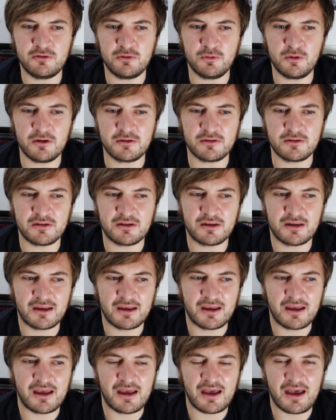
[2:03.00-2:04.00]
to it
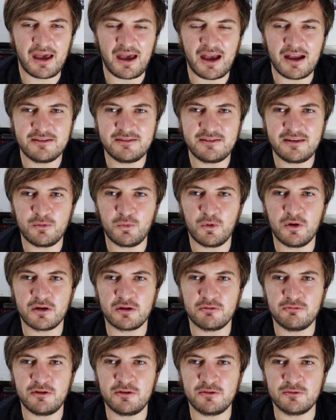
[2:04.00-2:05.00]
and see what I
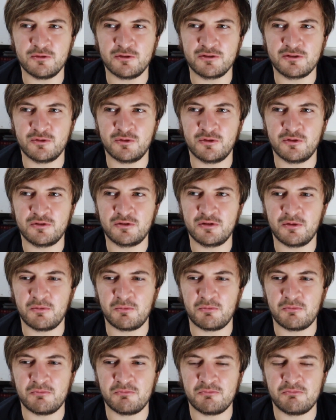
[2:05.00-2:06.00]
can resource in order
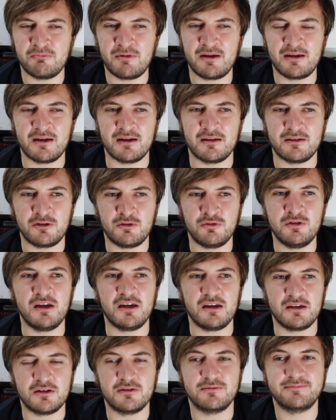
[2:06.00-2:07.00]
to make it
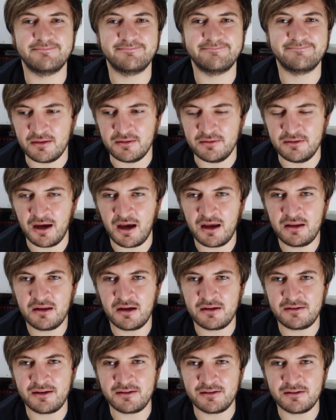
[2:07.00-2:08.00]
unique. Then
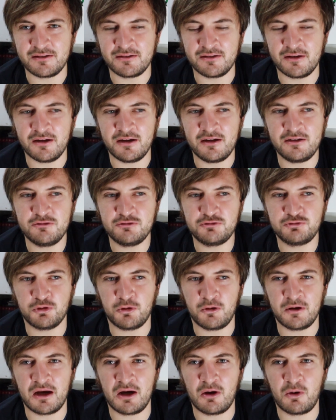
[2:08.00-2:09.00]
I take the design,
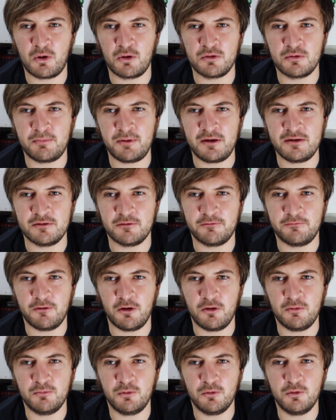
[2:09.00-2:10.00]
draw out on a piece of
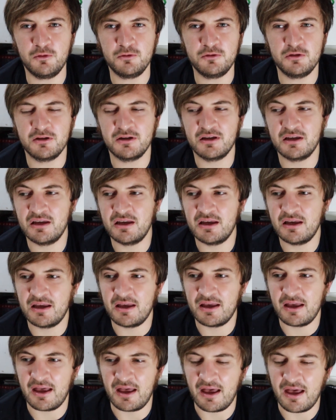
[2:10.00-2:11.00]
foam board,
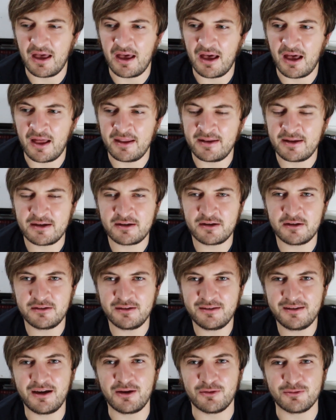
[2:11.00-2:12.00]
and I cut
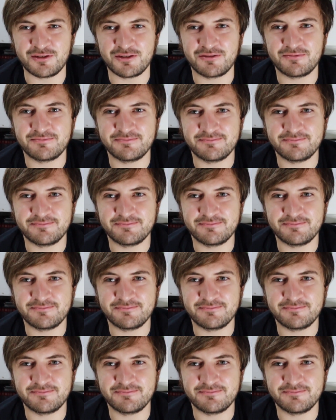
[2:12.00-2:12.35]
it out.